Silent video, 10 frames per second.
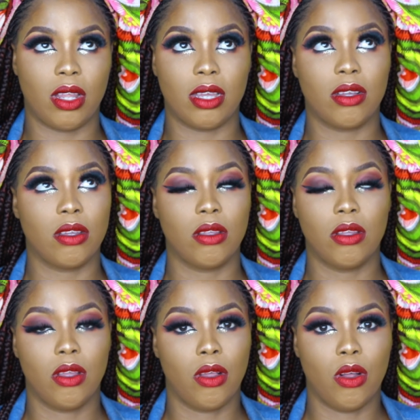Like,
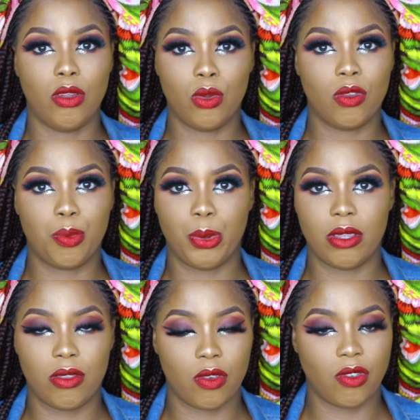God knows
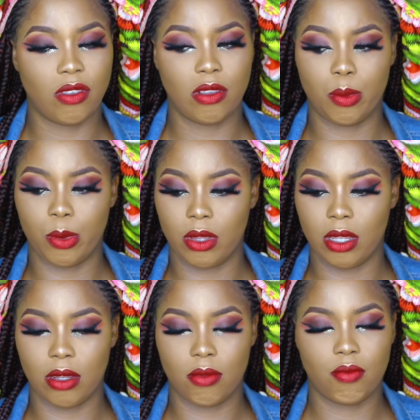best, obviously, but
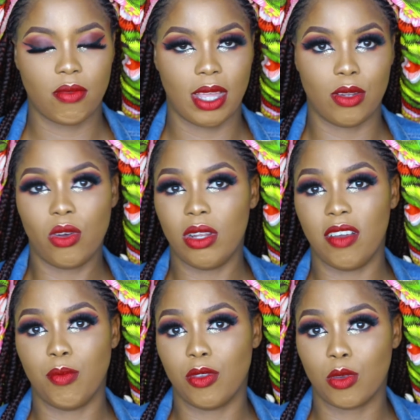then, and all
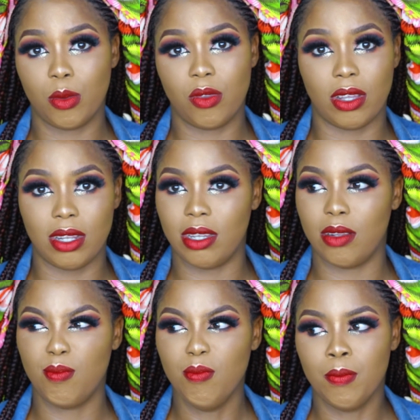life must come to an
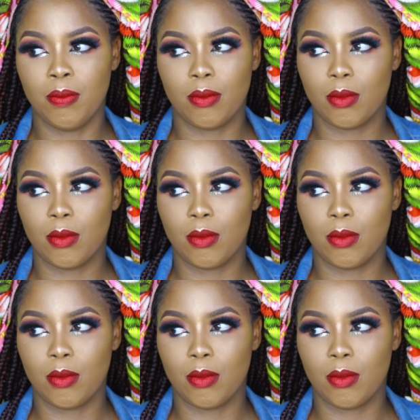end.